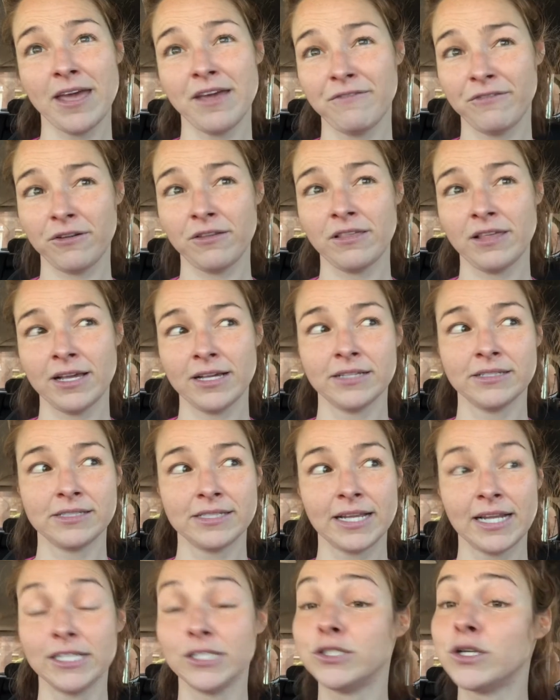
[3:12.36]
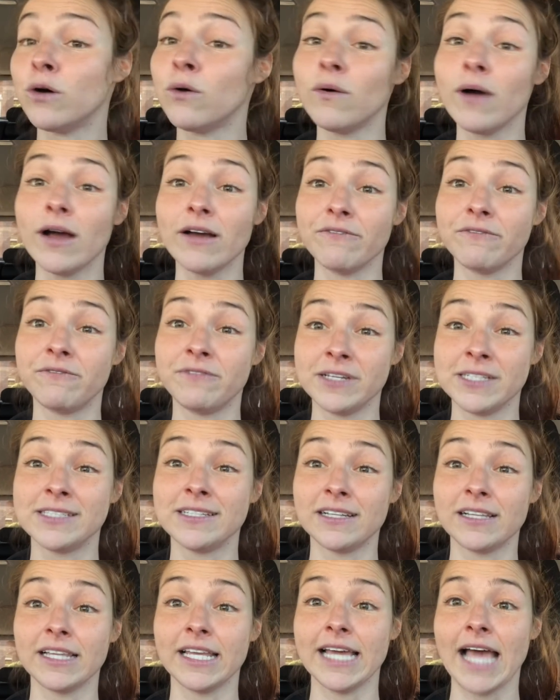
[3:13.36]
for things that I don't
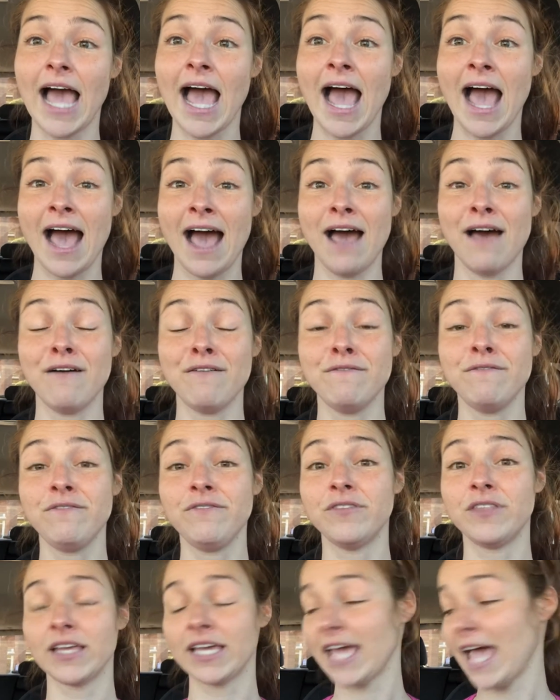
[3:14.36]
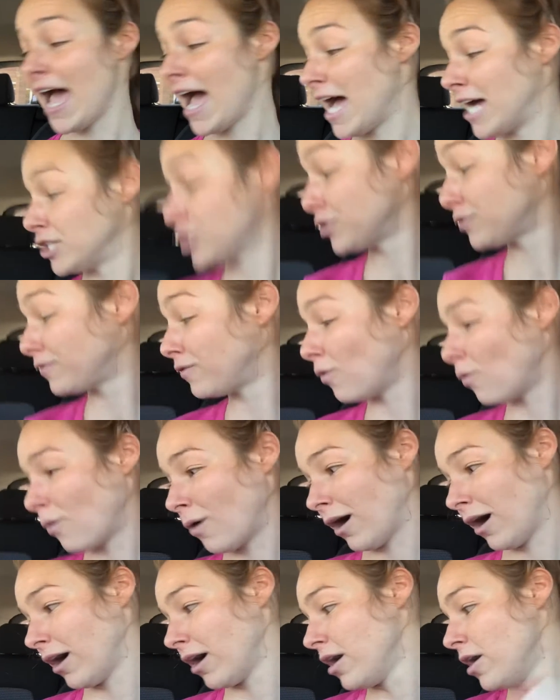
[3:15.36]
physically have the cash
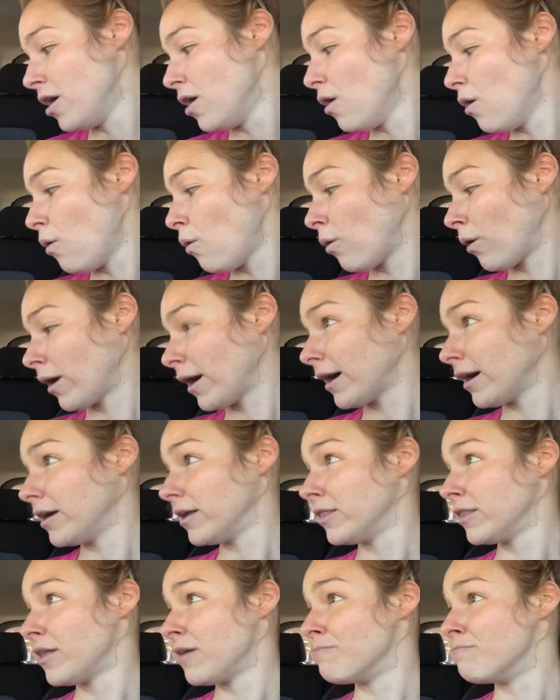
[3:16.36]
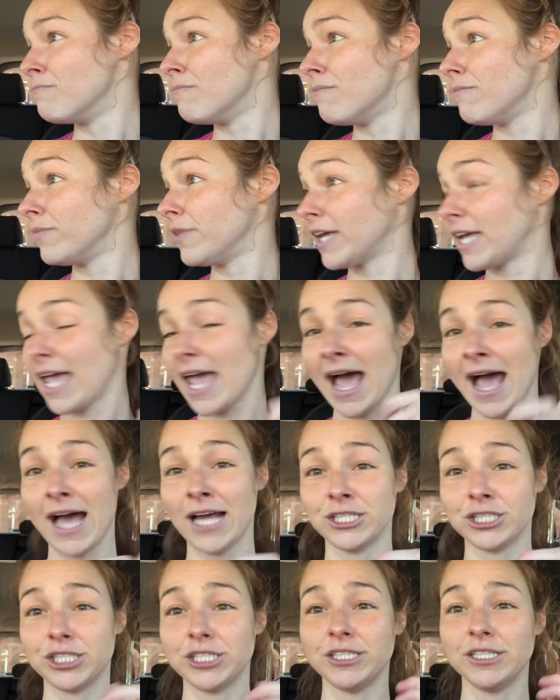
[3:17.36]
for, or the
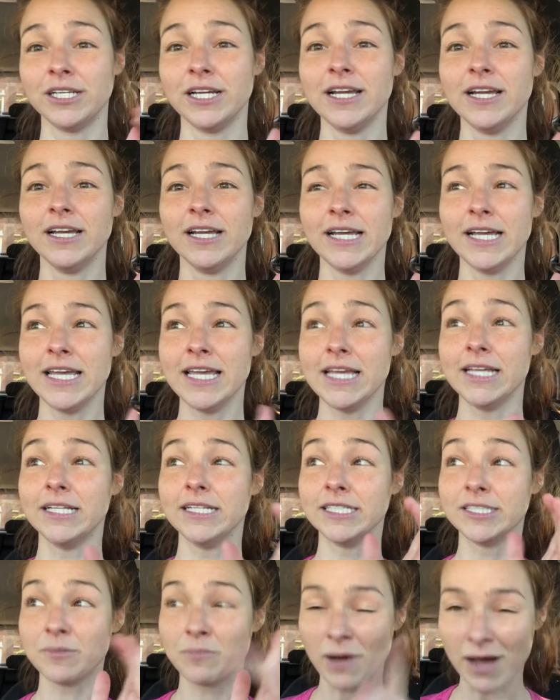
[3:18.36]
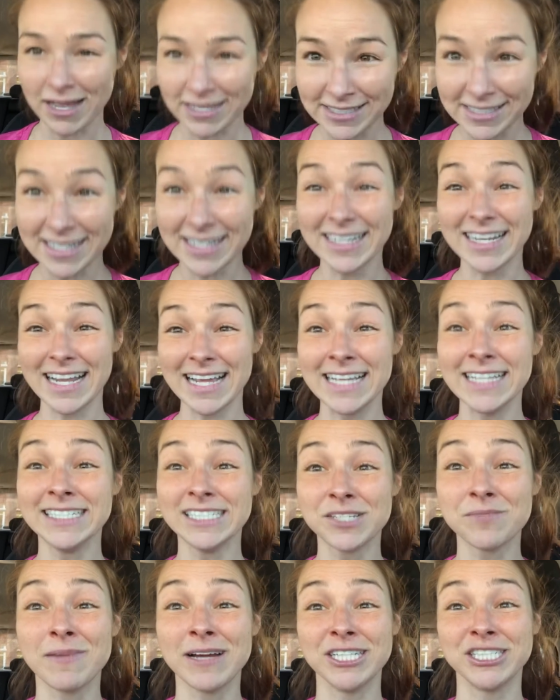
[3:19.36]
cash deposited
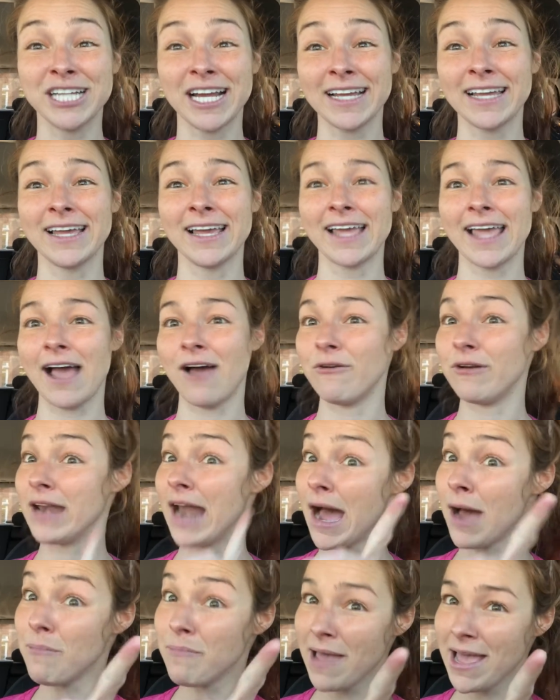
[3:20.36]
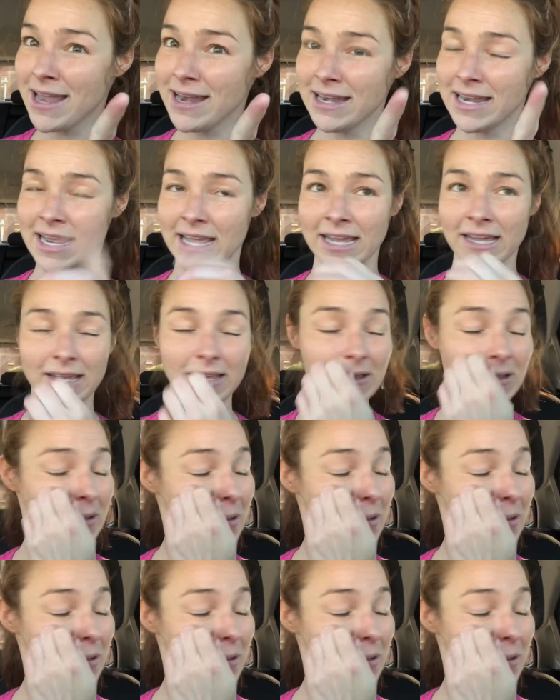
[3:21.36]
into my checking account, not pending.